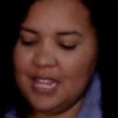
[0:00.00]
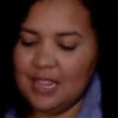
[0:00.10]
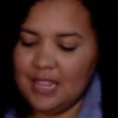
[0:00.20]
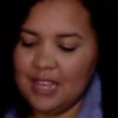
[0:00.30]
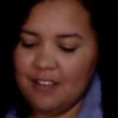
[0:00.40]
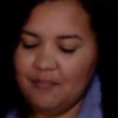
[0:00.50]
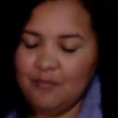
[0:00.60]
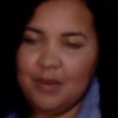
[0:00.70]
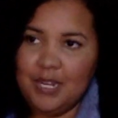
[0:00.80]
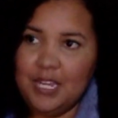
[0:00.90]
Love,
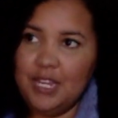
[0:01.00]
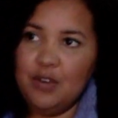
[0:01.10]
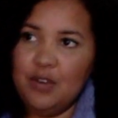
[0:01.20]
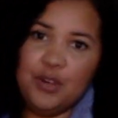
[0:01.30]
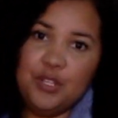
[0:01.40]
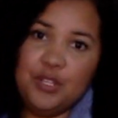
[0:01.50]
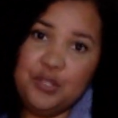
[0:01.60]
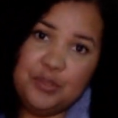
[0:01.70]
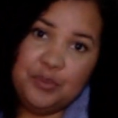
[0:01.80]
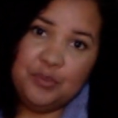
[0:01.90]
money, or
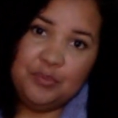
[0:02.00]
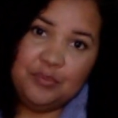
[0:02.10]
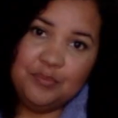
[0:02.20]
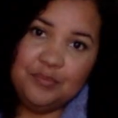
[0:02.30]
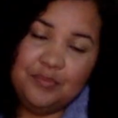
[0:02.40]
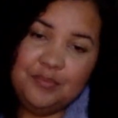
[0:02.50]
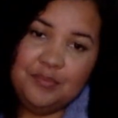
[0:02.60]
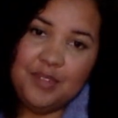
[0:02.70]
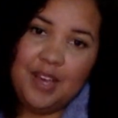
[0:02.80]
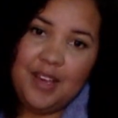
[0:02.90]
you.
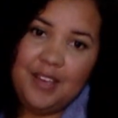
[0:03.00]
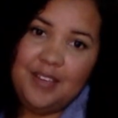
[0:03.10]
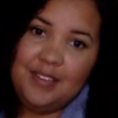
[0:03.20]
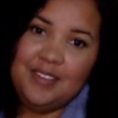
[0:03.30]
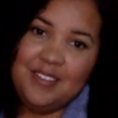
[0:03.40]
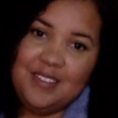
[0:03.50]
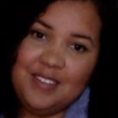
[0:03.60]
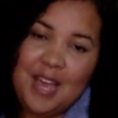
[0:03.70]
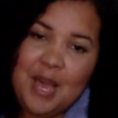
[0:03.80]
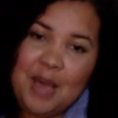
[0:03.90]
Okay.
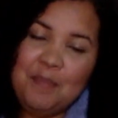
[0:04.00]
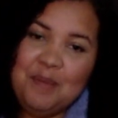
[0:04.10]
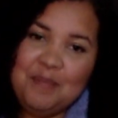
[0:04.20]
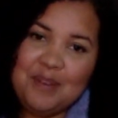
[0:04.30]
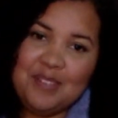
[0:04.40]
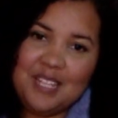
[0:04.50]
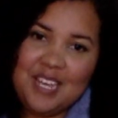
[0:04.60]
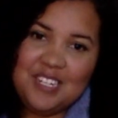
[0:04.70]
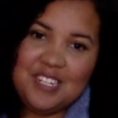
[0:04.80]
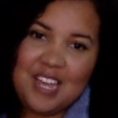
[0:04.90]
Happy
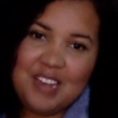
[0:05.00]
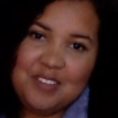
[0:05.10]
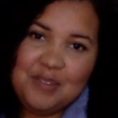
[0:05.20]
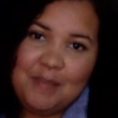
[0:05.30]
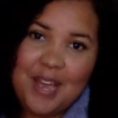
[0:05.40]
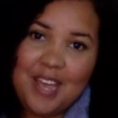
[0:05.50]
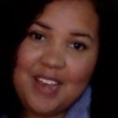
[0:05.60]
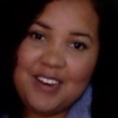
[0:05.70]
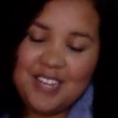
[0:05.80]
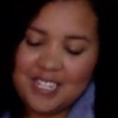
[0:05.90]
birthday. Shout out to my
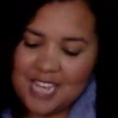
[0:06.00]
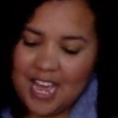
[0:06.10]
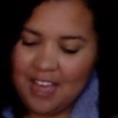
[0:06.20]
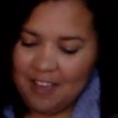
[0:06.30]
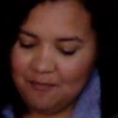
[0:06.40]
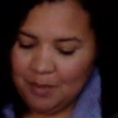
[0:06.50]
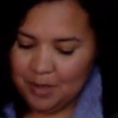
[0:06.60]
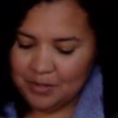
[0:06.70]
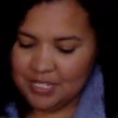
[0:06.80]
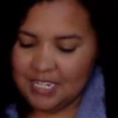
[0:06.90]
Aries. I have
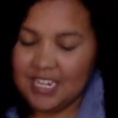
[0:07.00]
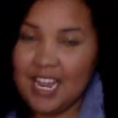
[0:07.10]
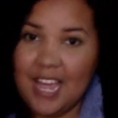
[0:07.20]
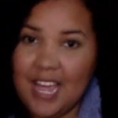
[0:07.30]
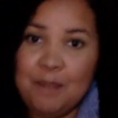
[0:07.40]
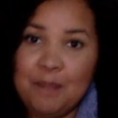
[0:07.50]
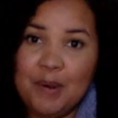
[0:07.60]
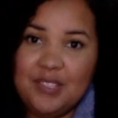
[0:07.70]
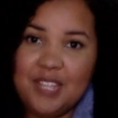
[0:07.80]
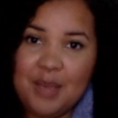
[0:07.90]
posted a
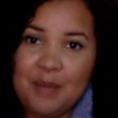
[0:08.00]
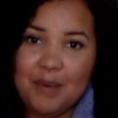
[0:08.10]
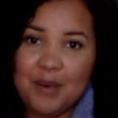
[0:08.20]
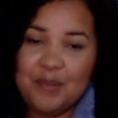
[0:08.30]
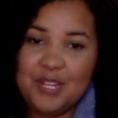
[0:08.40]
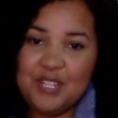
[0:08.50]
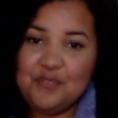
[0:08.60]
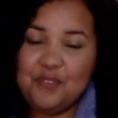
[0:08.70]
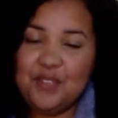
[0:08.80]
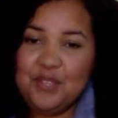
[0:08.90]
birthday
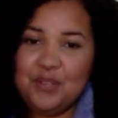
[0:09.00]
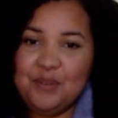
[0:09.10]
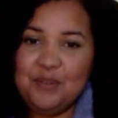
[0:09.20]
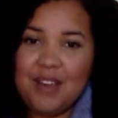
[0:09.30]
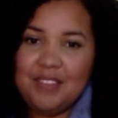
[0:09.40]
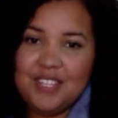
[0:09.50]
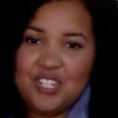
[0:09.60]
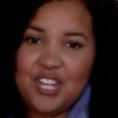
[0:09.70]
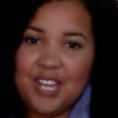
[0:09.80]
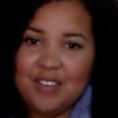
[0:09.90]
bonus for you on the
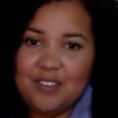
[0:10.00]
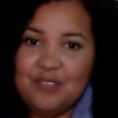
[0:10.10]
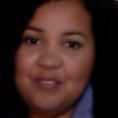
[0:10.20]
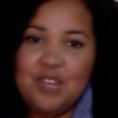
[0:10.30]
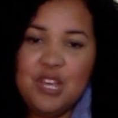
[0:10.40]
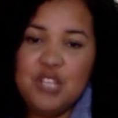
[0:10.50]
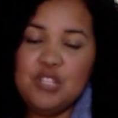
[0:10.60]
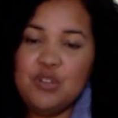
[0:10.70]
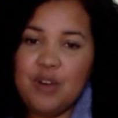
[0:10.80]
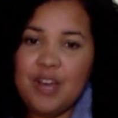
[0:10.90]
channel.
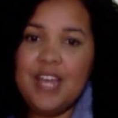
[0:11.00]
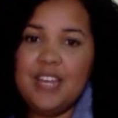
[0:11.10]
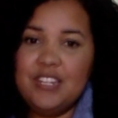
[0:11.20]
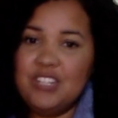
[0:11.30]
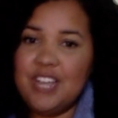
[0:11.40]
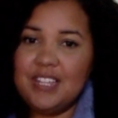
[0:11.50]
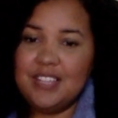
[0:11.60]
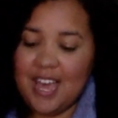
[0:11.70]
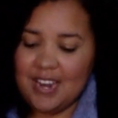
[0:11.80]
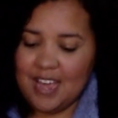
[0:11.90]
So go ahead and check
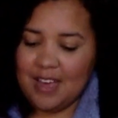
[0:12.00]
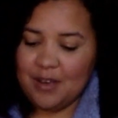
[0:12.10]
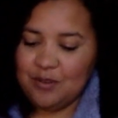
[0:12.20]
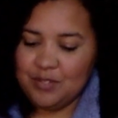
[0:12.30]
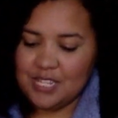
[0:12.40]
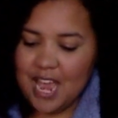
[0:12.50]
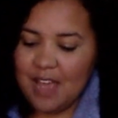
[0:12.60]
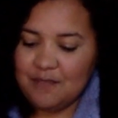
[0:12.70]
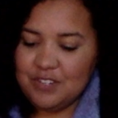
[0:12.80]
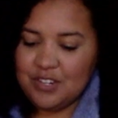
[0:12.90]
that out
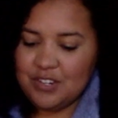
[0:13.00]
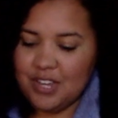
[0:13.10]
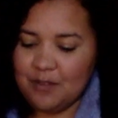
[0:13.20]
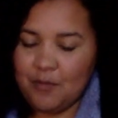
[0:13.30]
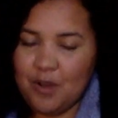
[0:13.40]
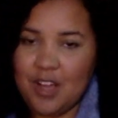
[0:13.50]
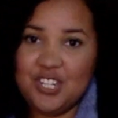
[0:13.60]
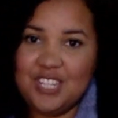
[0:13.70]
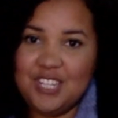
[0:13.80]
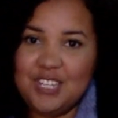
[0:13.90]
after you're done
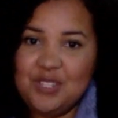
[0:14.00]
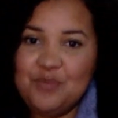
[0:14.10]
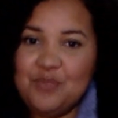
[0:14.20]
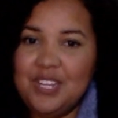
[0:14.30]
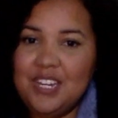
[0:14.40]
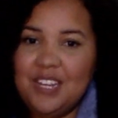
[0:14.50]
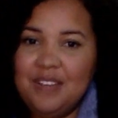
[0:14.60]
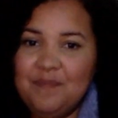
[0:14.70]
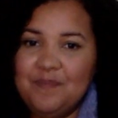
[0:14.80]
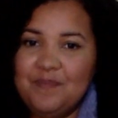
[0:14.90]
watching this
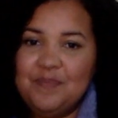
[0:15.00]
reading.